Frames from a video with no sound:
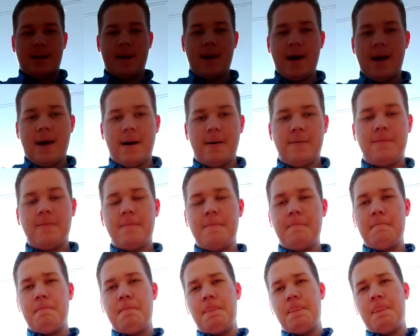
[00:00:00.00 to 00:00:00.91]
have.
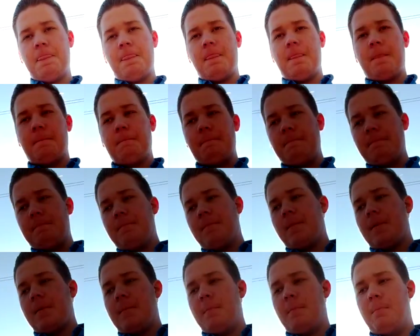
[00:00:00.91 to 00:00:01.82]

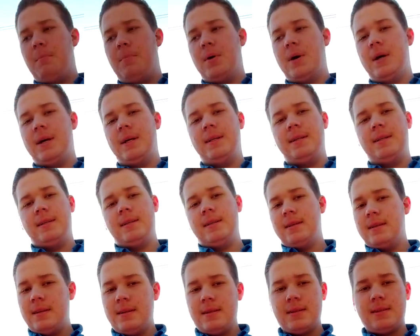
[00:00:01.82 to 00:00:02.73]
But
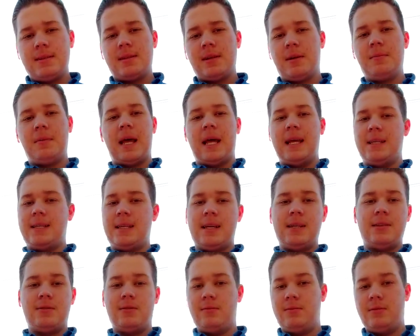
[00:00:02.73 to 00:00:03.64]
some days
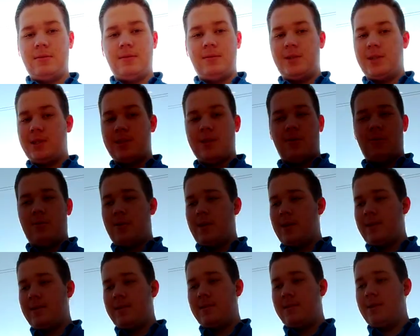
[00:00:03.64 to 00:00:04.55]
they just don't
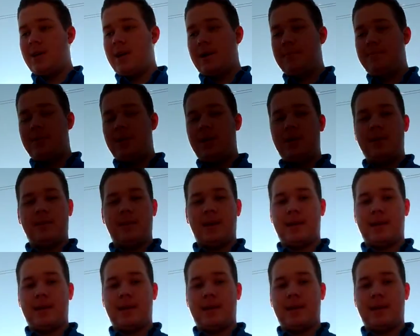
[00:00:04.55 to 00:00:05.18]
get the job done.